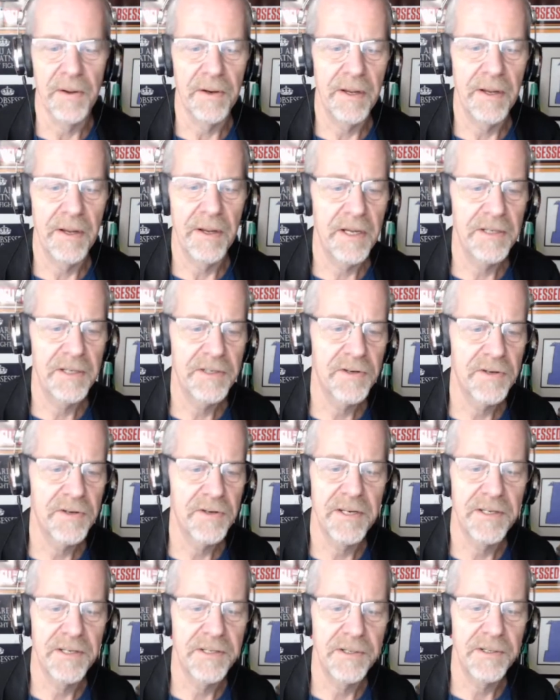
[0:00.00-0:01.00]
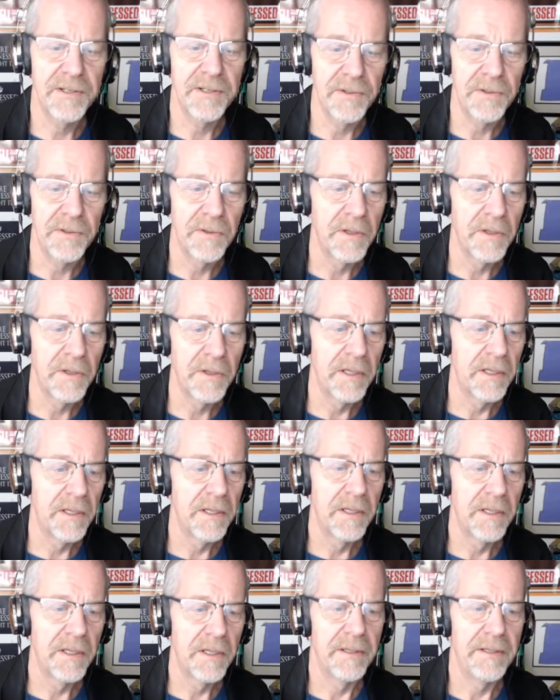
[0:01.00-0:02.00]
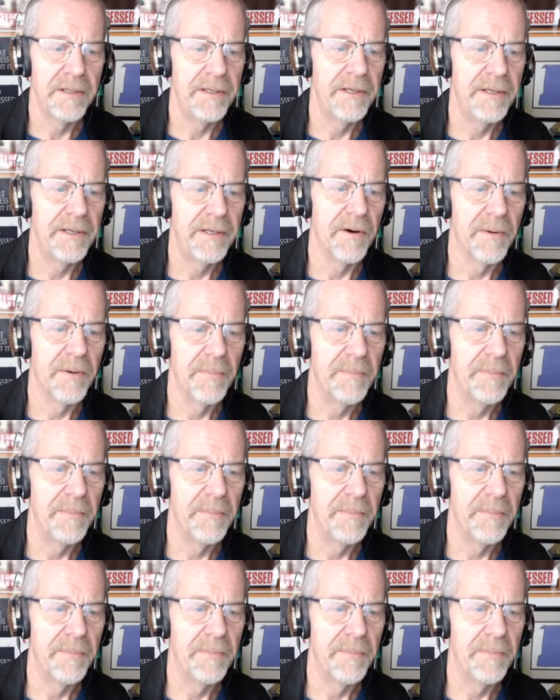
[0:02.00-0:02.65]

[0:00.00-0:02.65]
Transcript: I'm not trying to, you know,